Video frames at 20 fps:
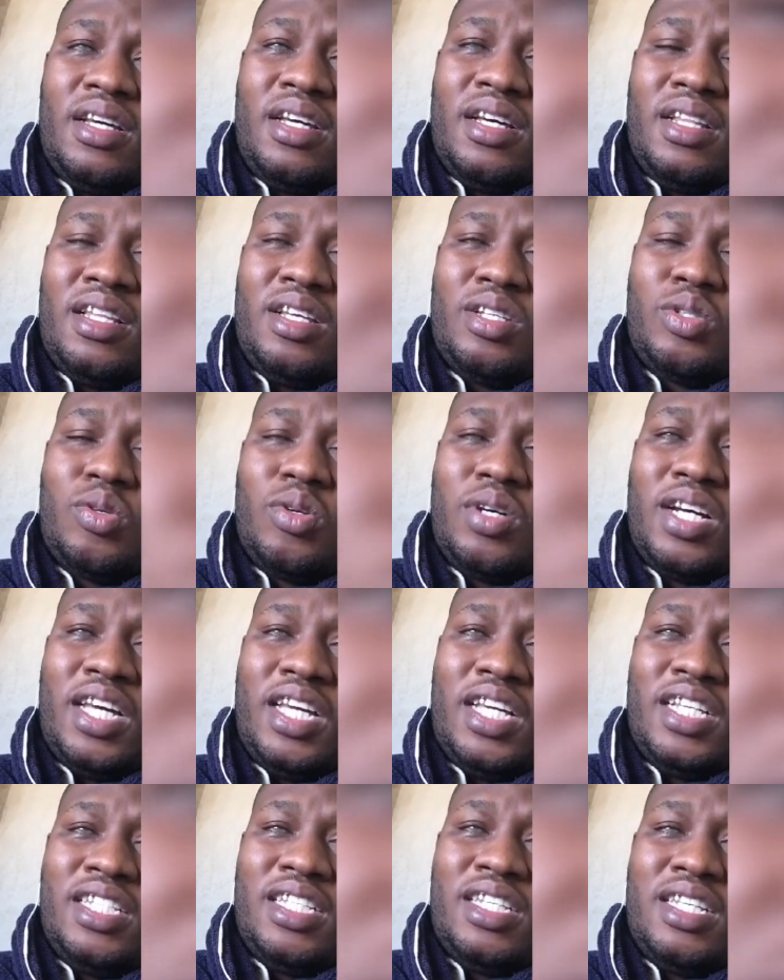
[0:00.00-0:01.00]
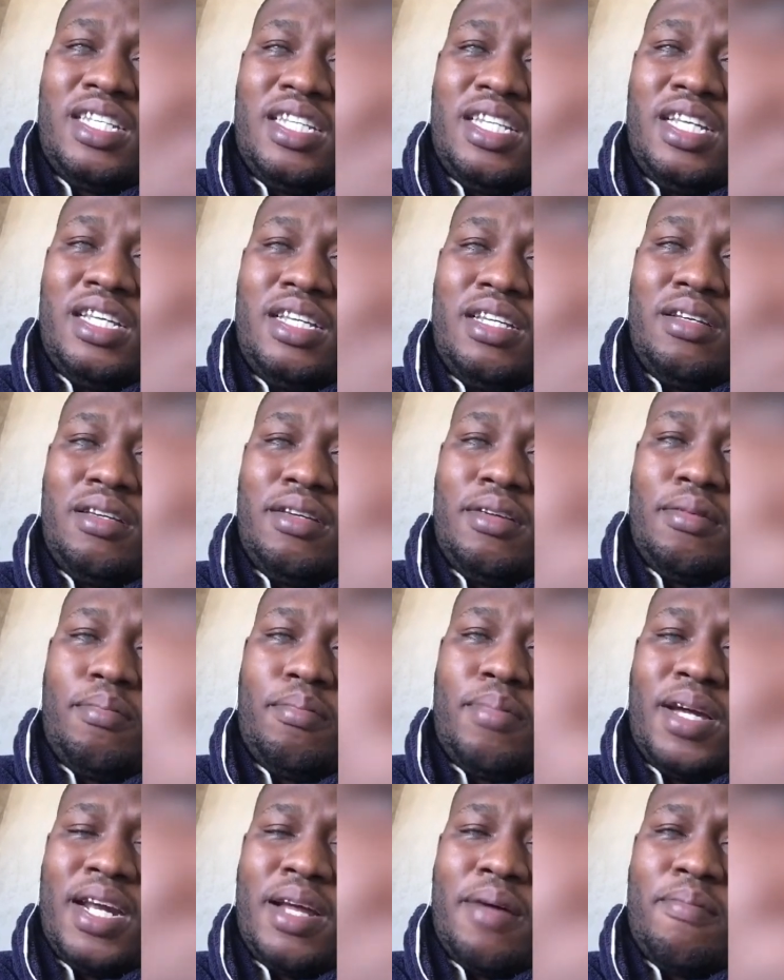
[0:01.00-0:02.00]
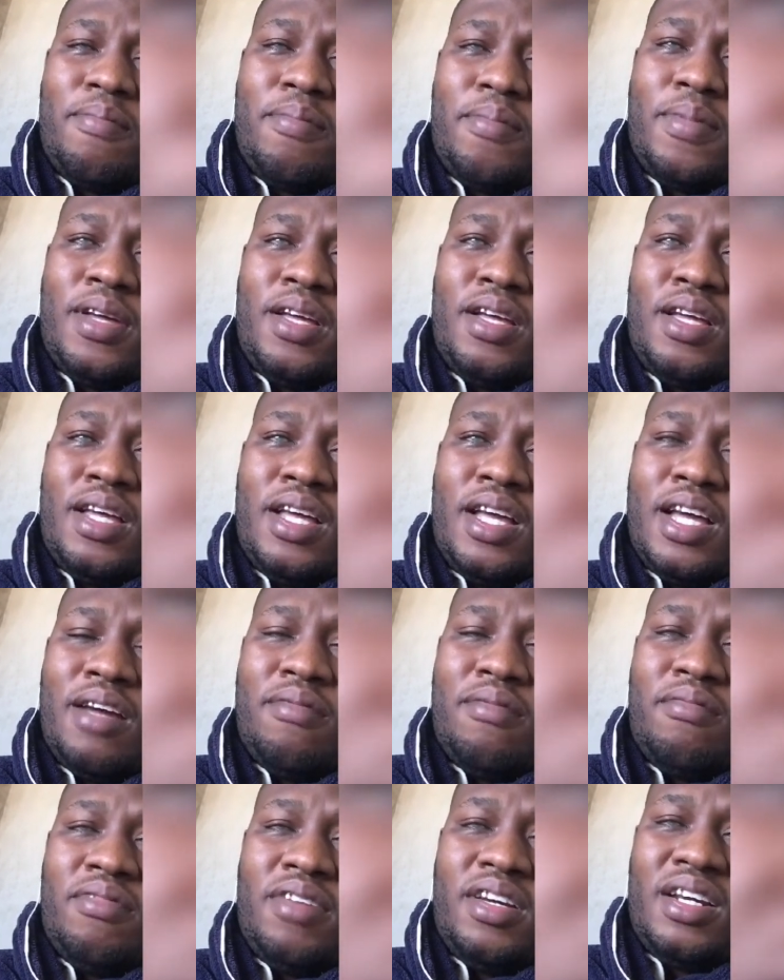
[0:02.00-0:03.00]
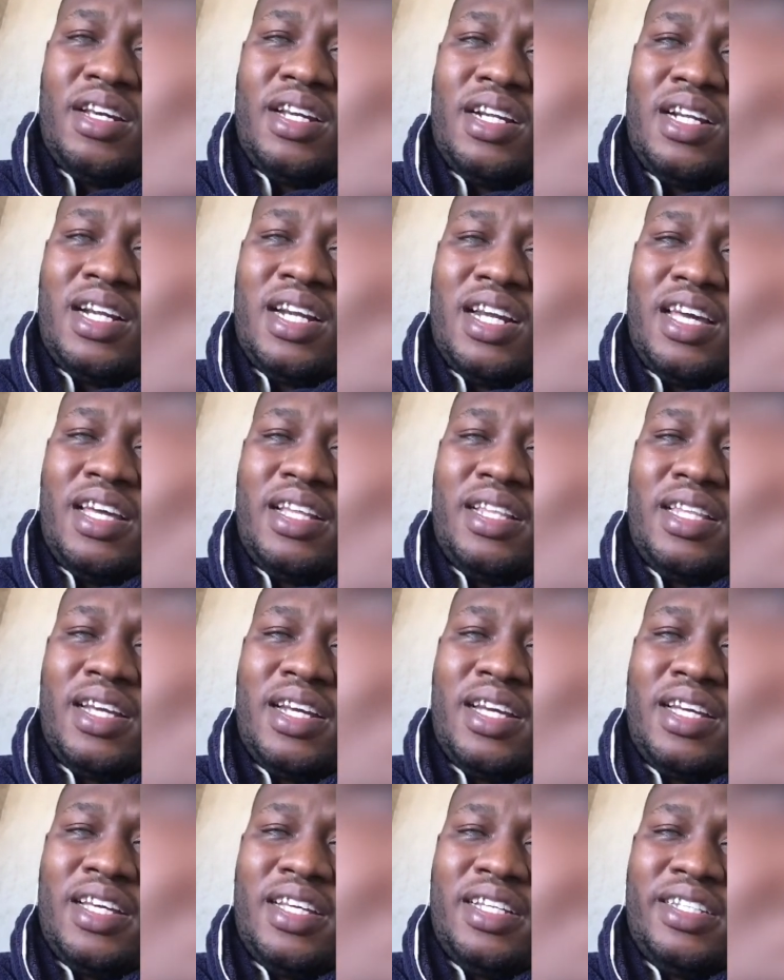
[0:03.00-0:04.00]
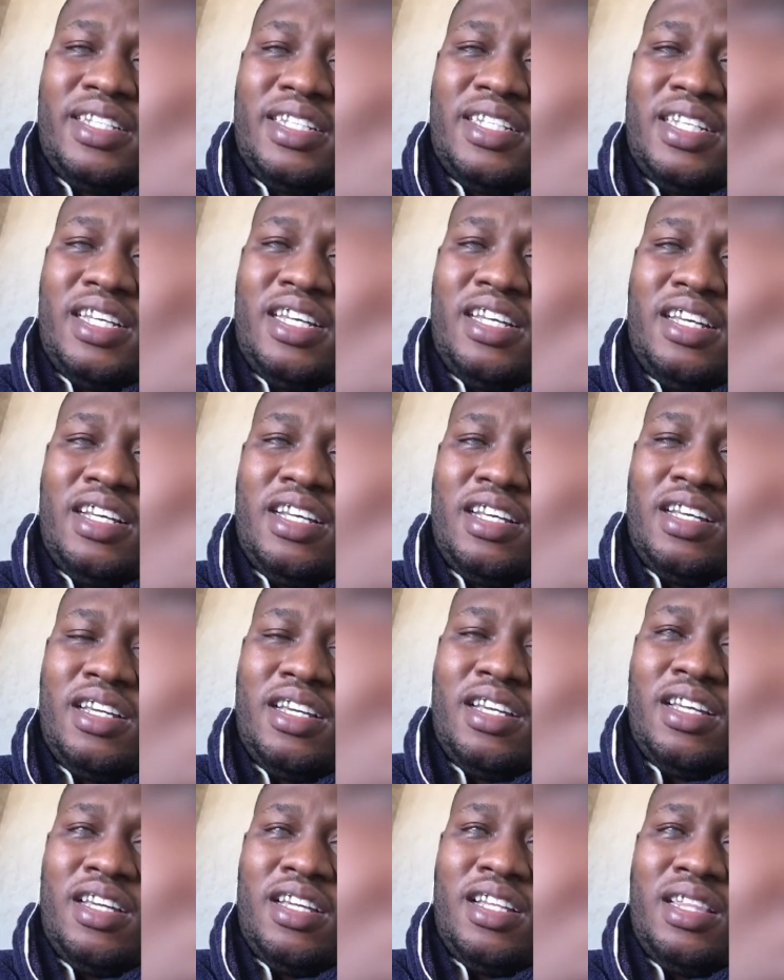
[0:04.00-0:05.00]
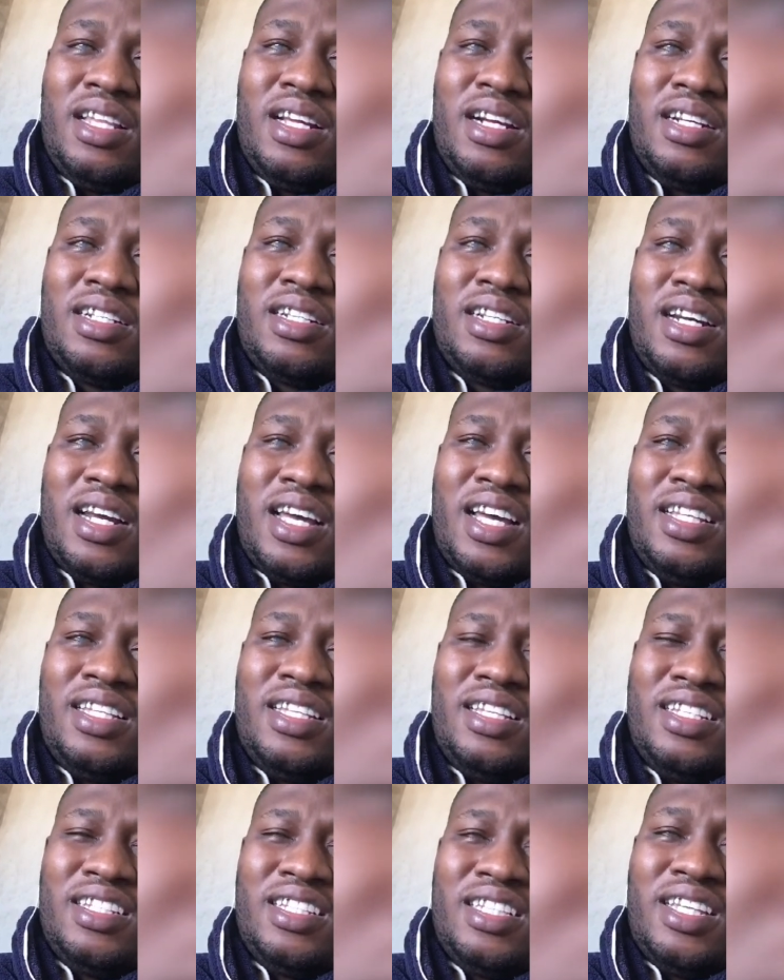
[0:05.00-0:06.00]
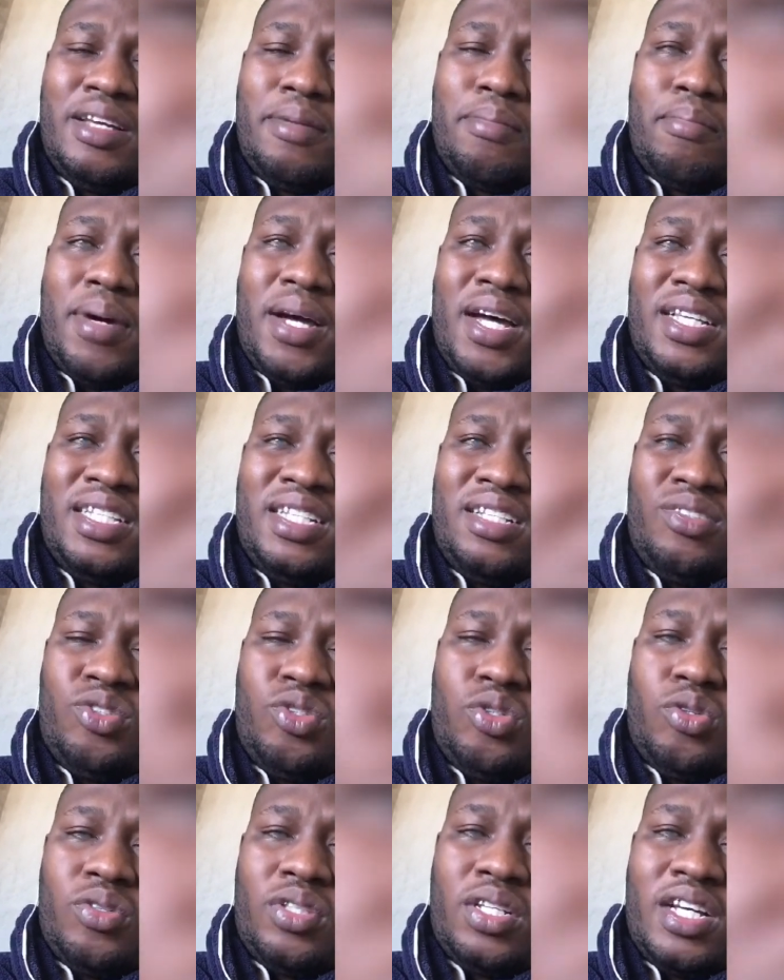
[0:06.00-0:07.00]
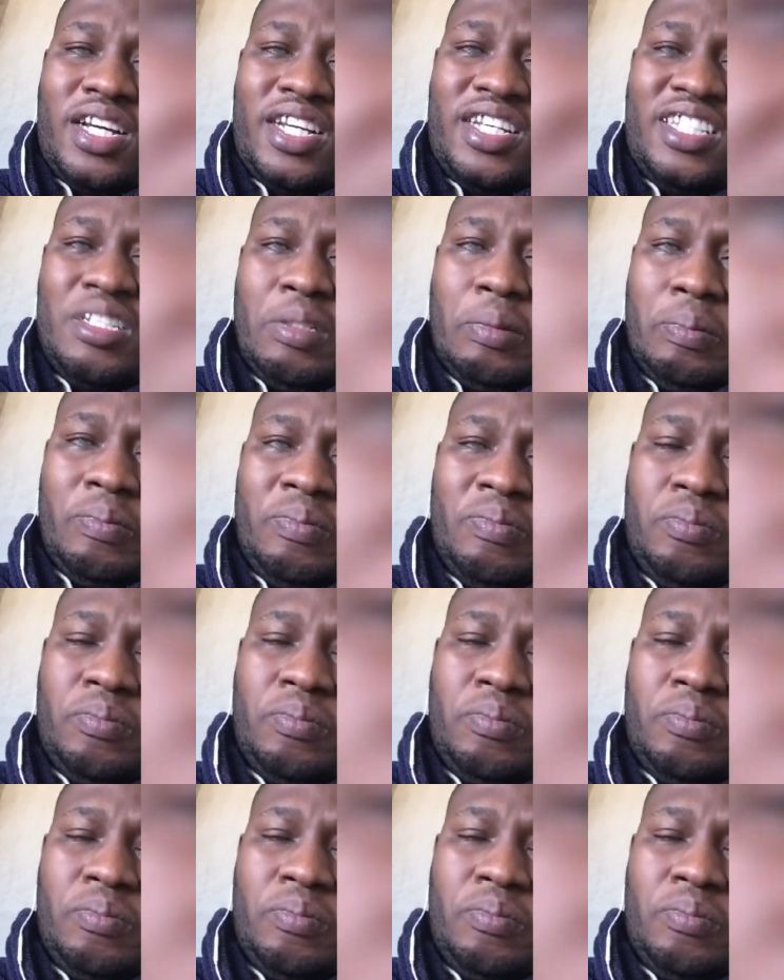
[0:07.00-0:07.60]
That's all I can see. But I'm very glad that I can see the little light is there. But in short, guys,